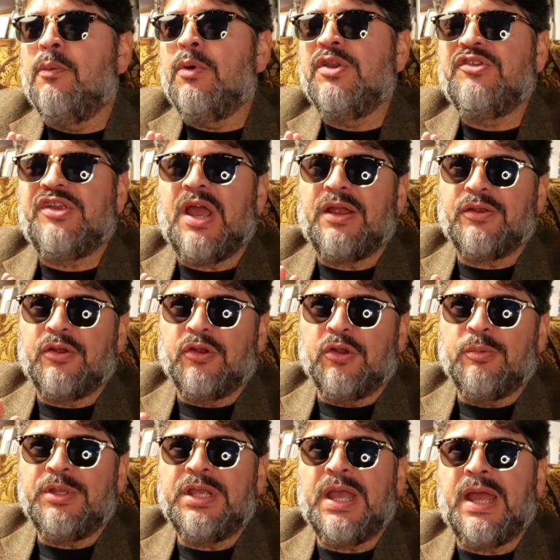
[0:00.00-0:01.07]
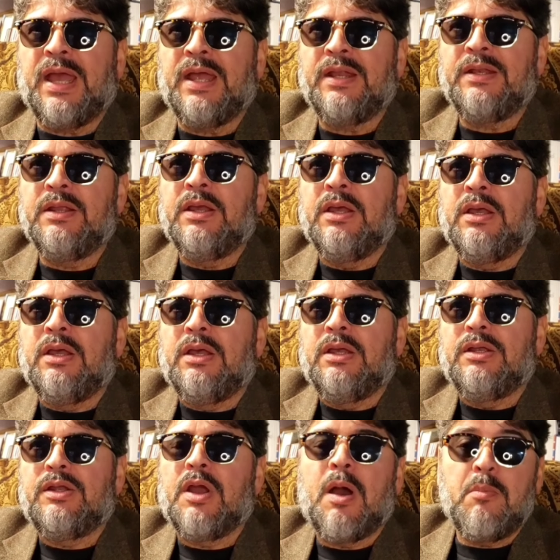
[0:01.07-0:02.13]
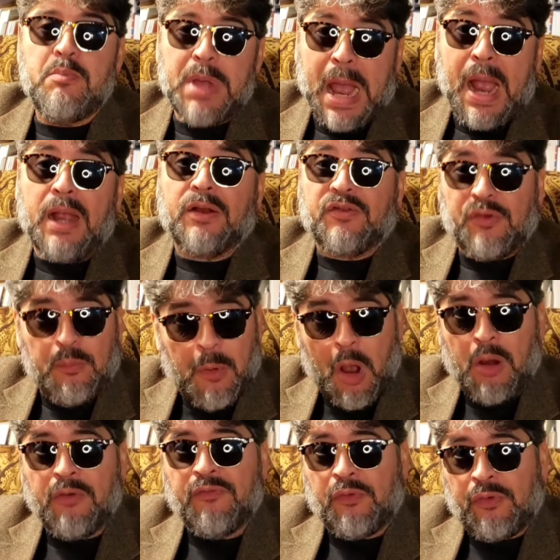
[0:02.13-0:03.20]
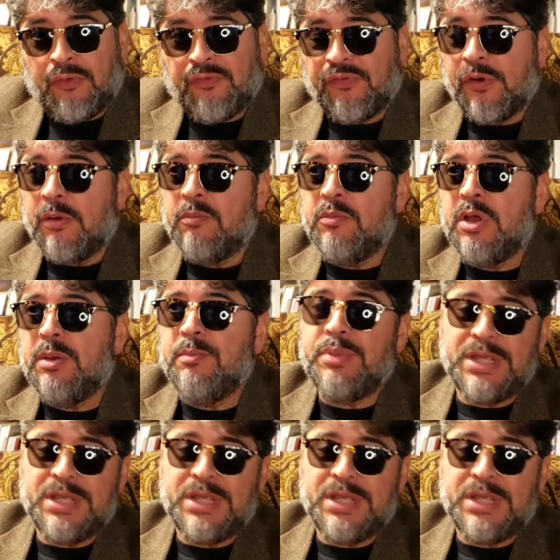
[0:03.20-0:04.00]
When Jack Kirby had come back to Marvel from